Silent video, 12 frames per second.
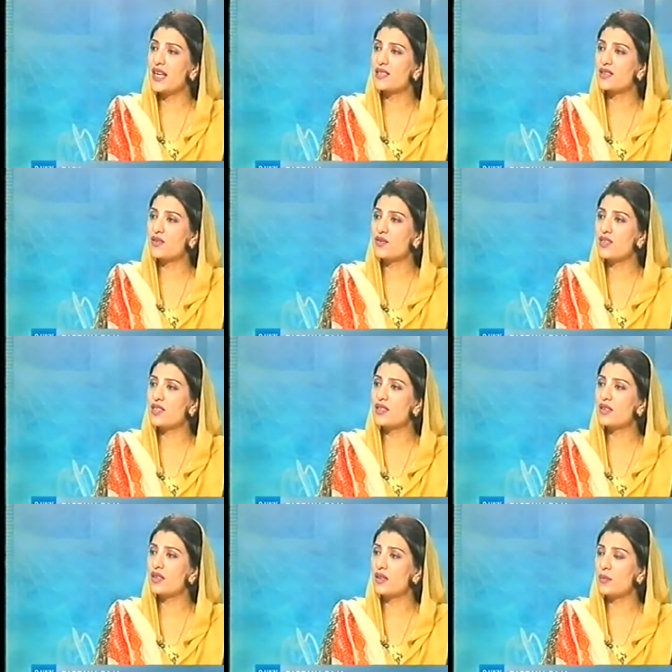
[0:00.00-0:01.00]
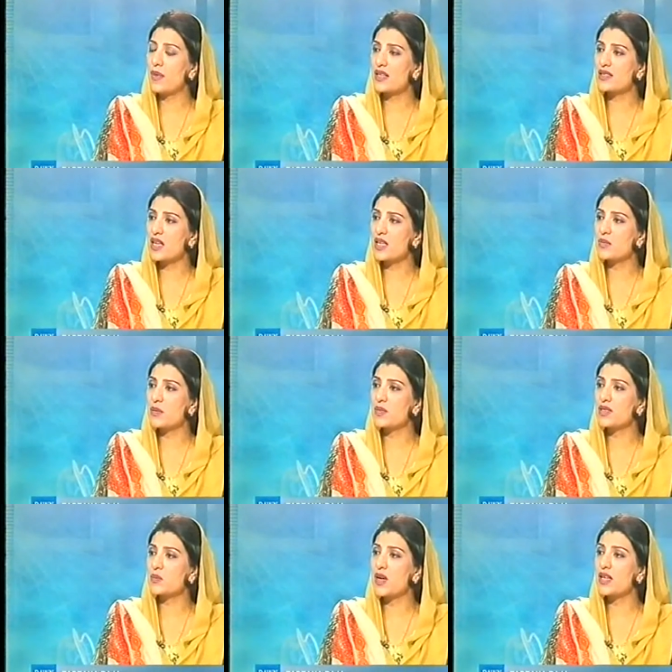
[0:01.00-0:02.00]
the reason Pakistan People's
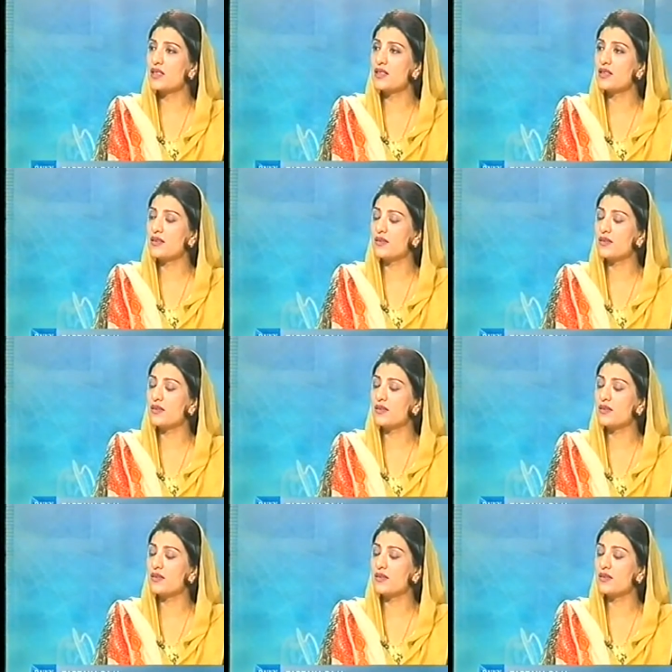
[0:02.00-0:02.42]
Party's